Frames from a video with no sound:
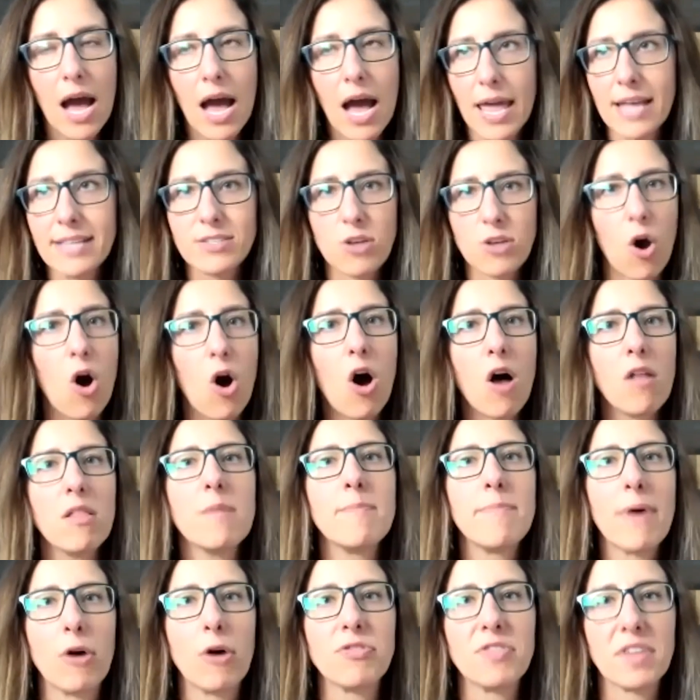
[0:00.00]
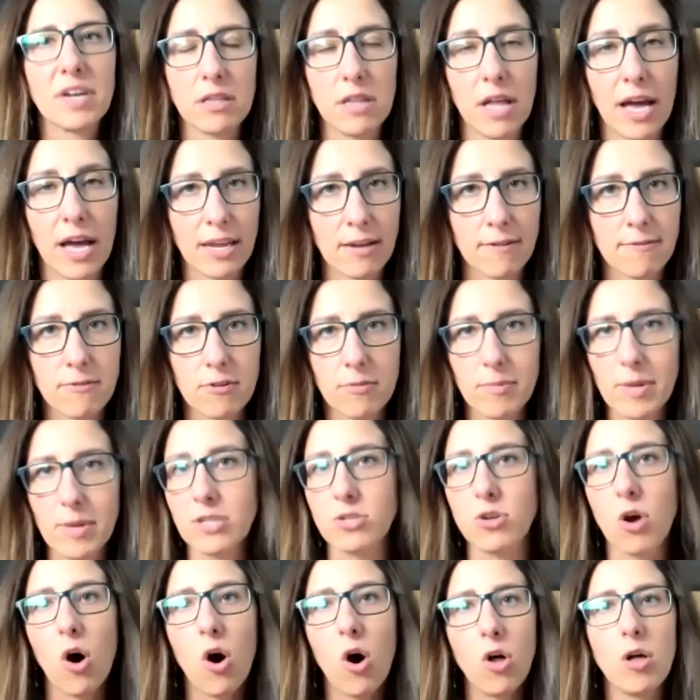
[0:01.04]
It's all about the client for me.
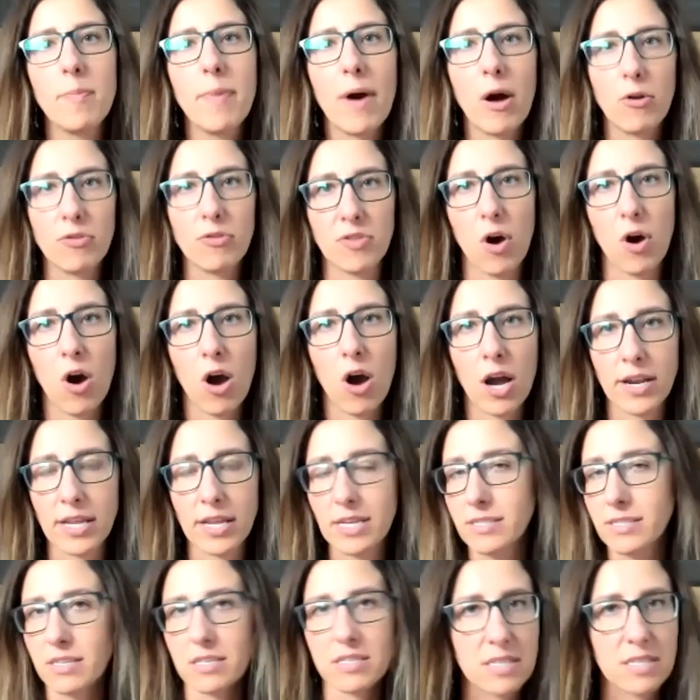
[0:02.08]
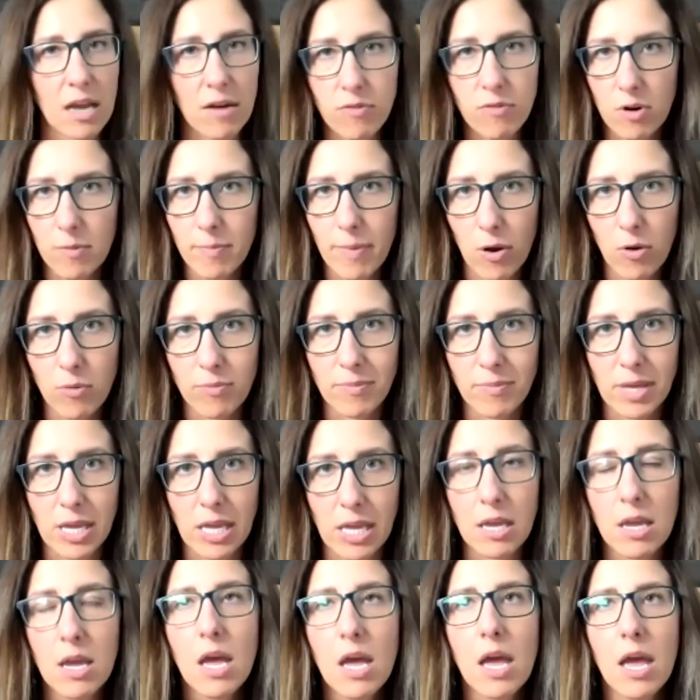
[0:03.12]
It's all about the audience. It's never about
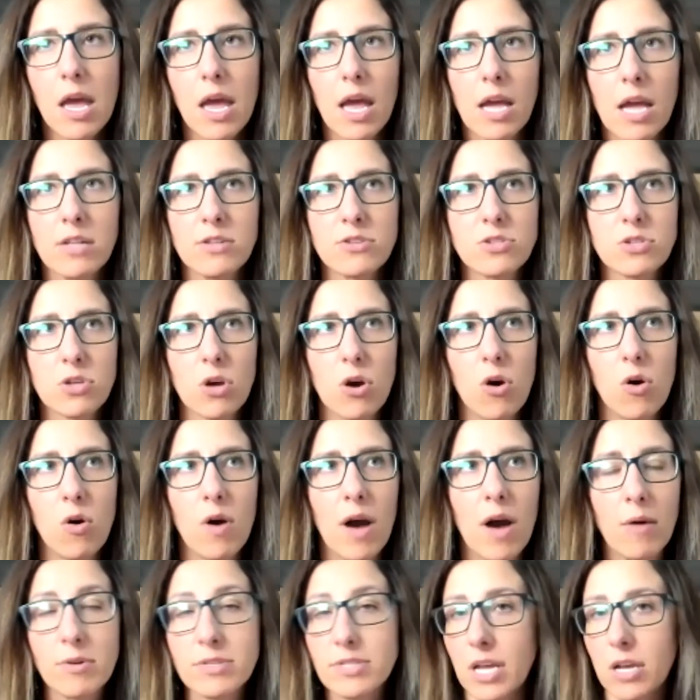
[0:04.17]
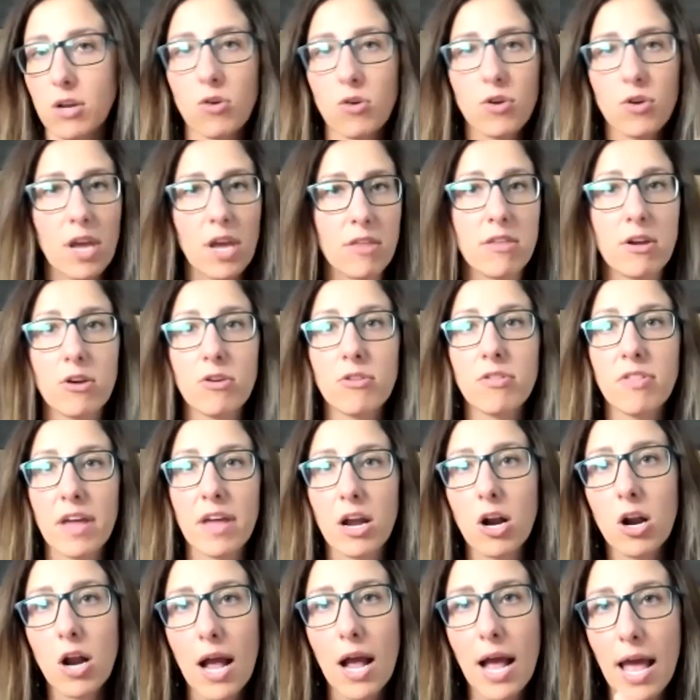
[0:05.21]
me. And so I was like, okay, they're
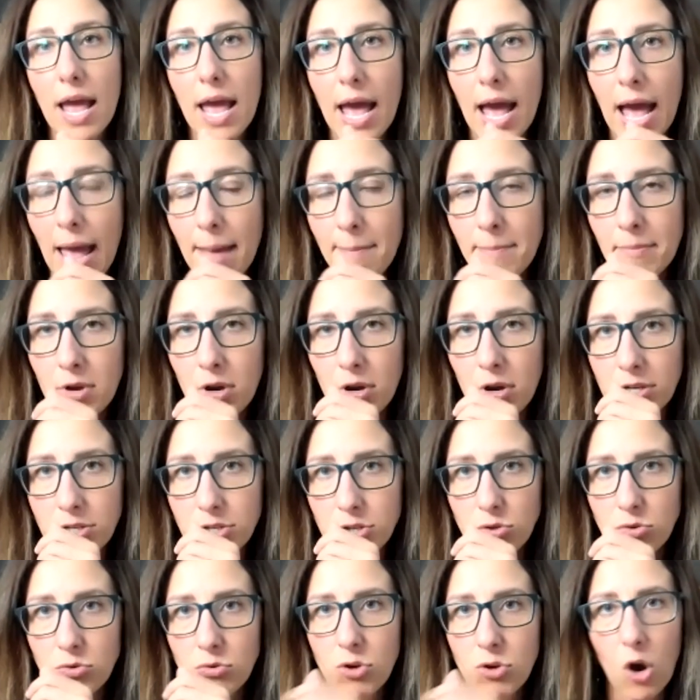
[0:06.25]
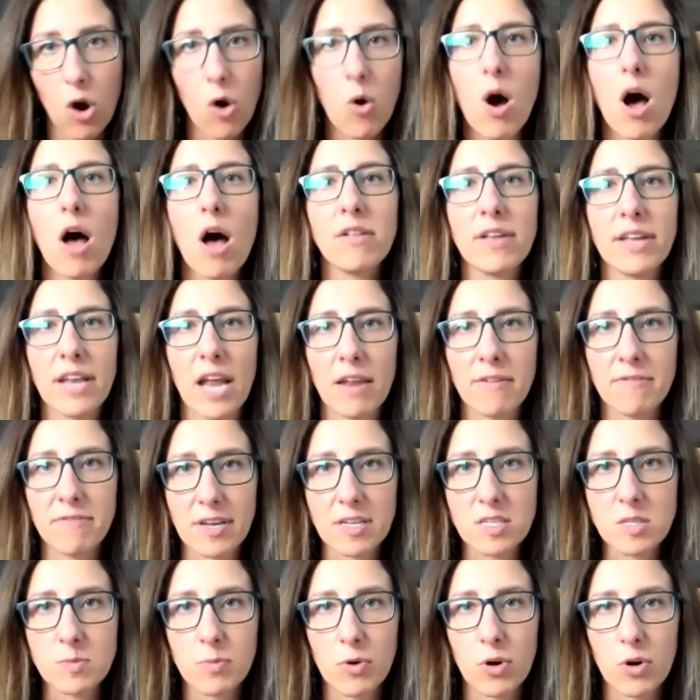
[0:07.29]
there. I'm going to go all in on
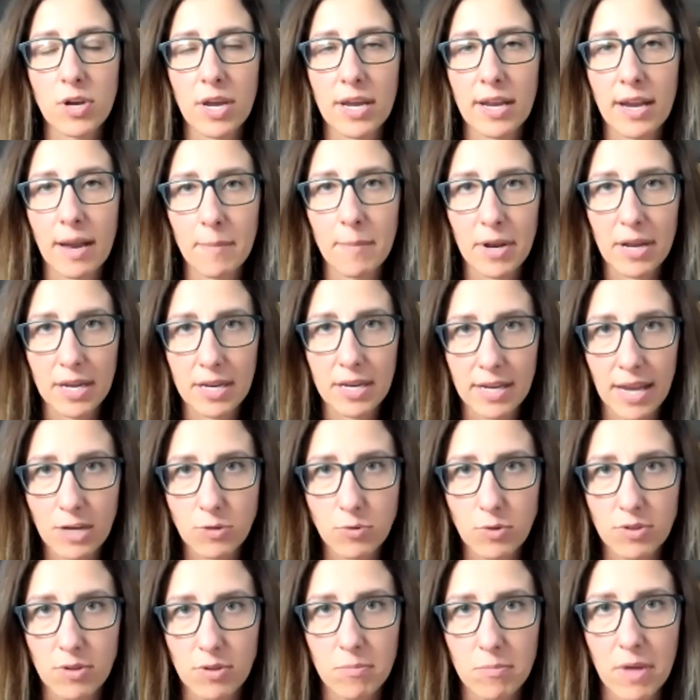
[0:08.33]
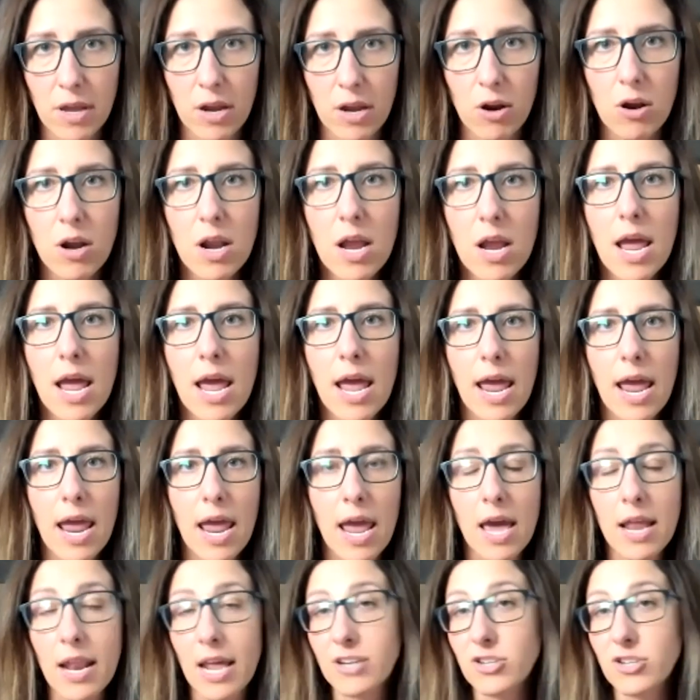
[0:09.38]
Facebook, and I'm going to connect with them there.
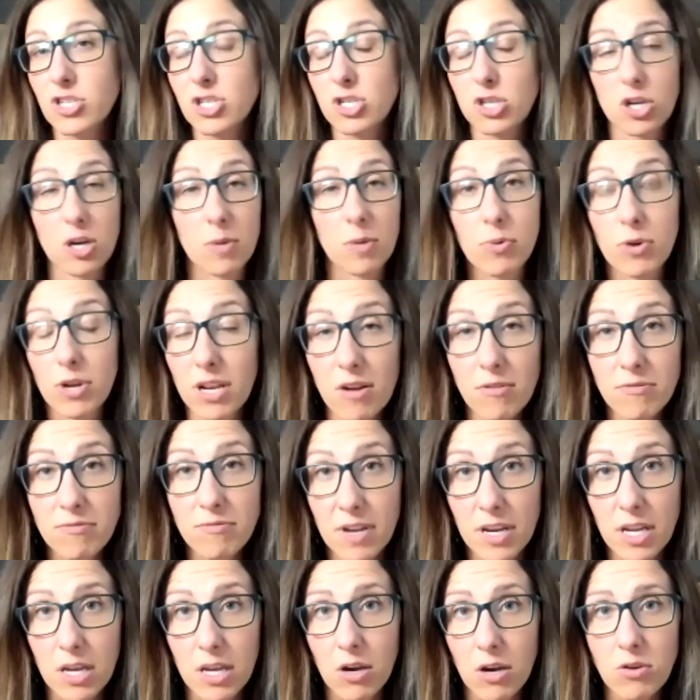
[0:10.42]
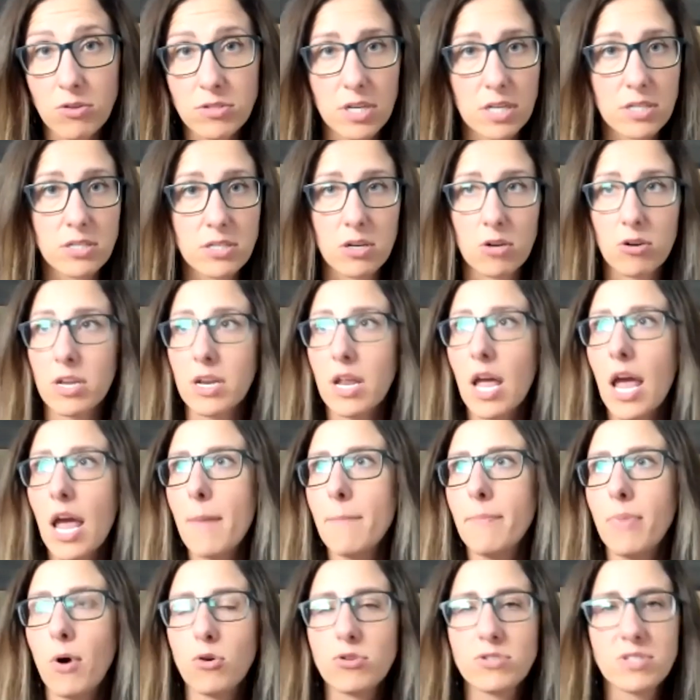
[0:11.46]
And I just started putting out videos. I started
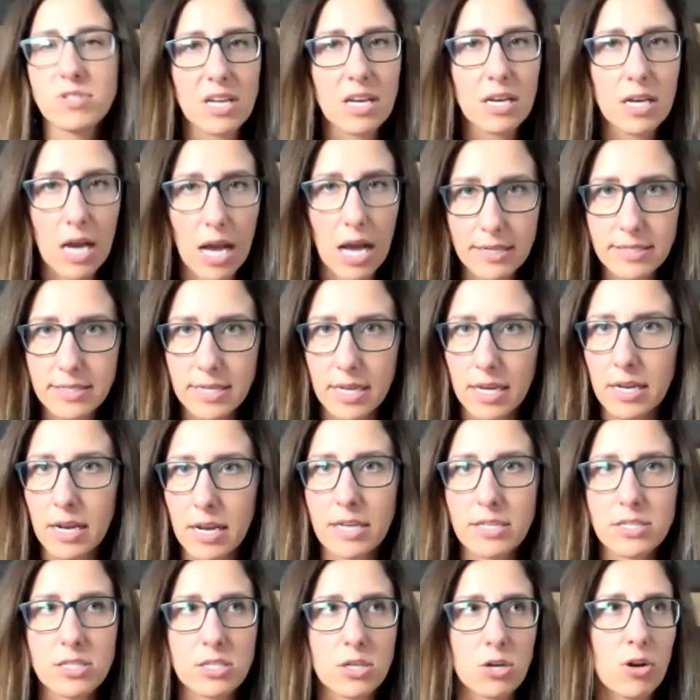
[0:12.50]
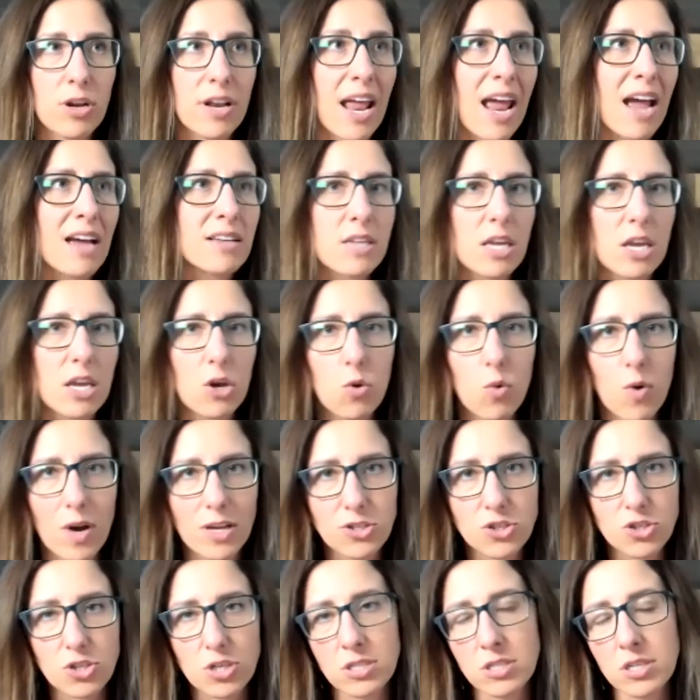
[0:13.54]
posting content. I started asking
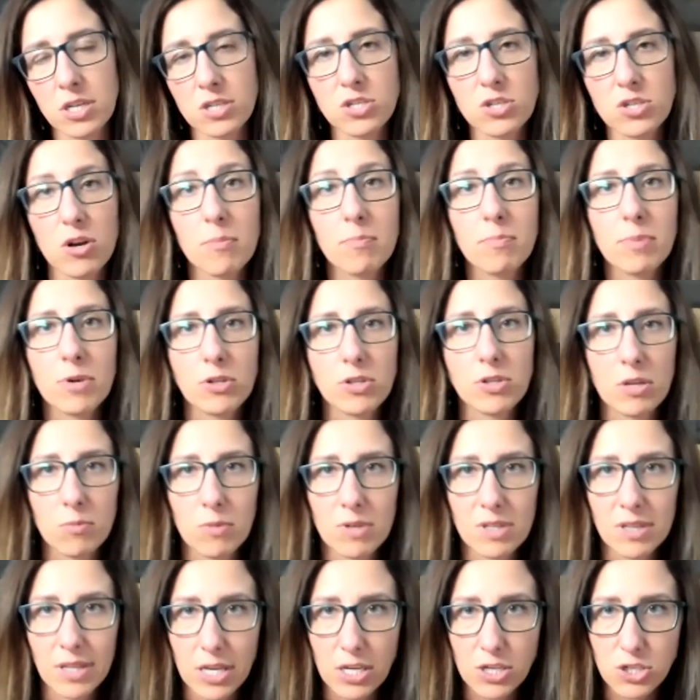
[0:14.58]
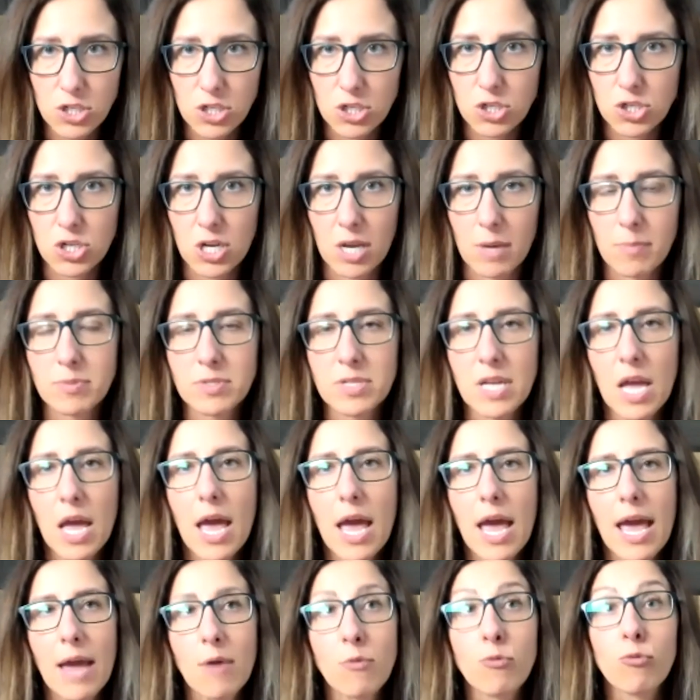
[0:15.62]
questions. I started building relationships,
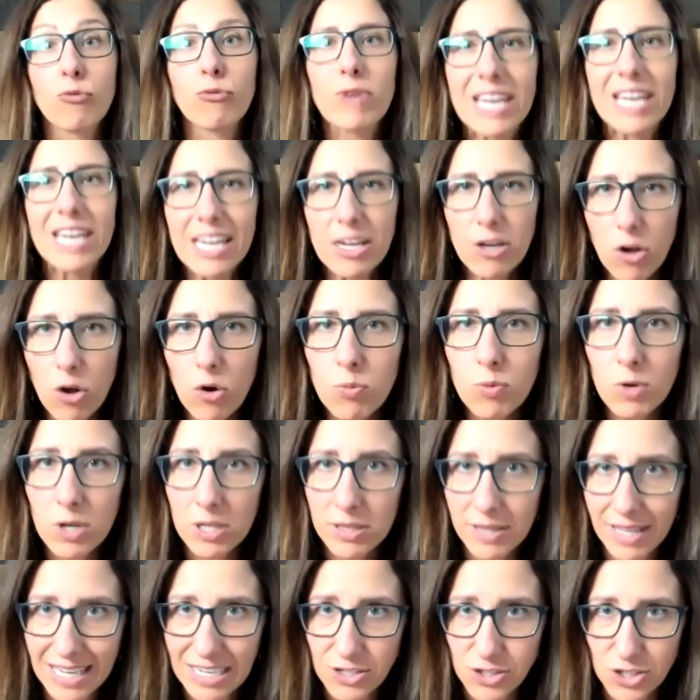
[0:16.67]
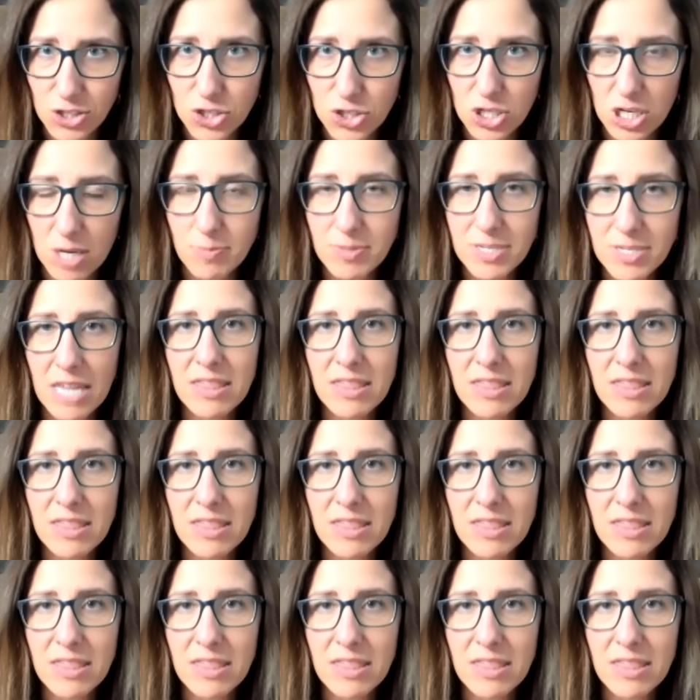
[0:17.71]
real relationships.